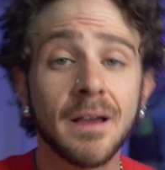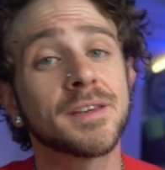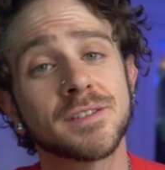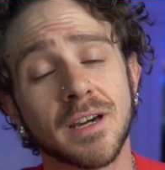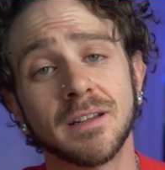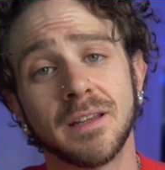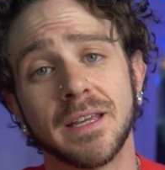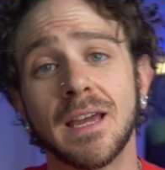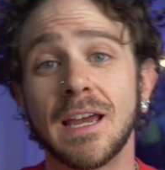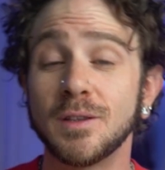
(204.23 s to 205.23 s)

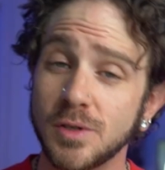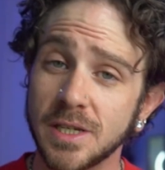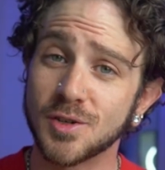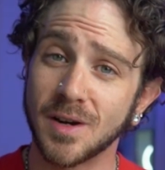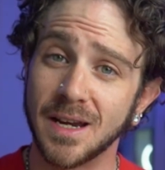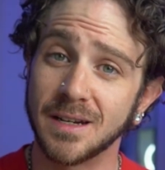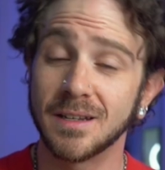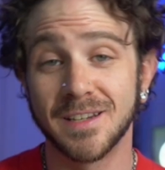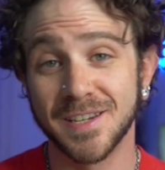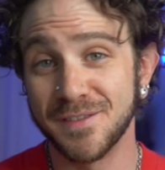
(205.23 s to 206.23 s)
suddenly a losing trade
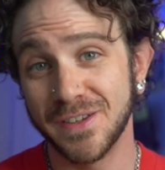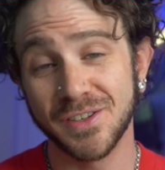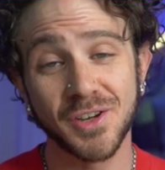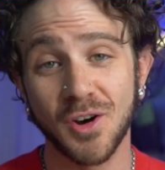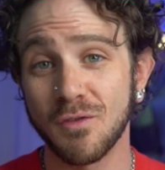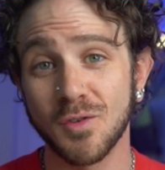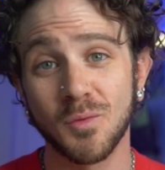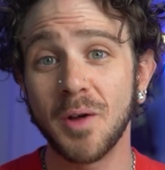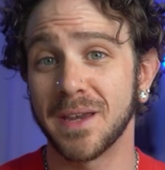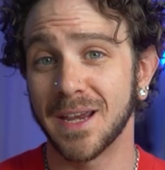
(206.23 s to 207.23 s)
doesn't feel so
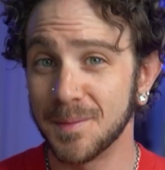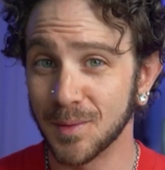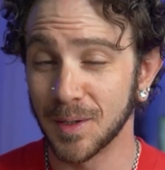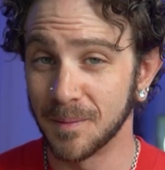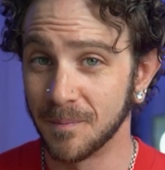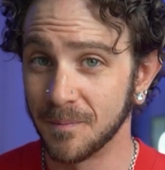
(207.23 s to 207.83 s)
overwhelming anymore.